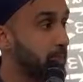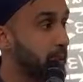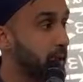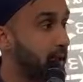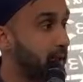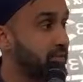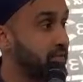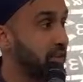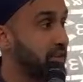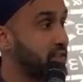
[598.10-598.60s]

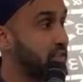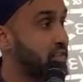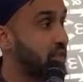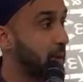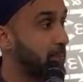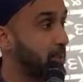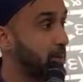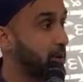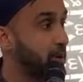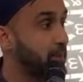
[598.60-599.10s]
is a
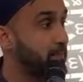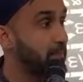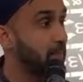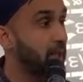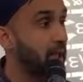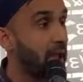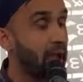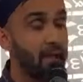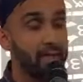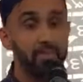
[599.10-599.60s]
shepherd
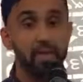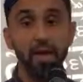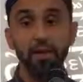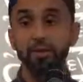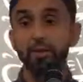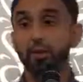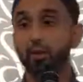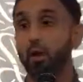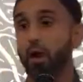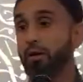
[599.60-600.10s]
and that
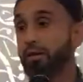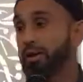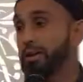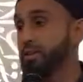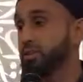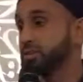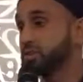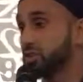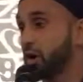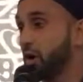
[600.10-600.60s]
you are
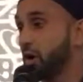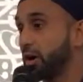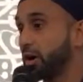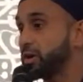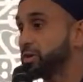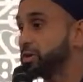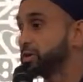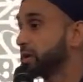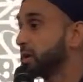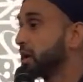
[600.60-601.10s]
in
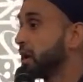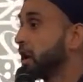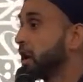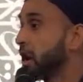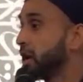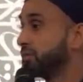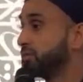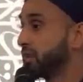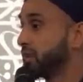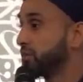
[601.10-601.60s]
charge
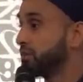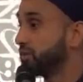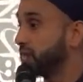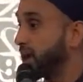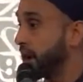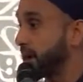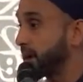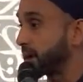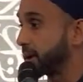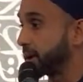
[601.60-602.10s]
of your
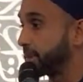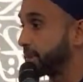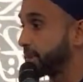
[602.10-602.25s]
flock.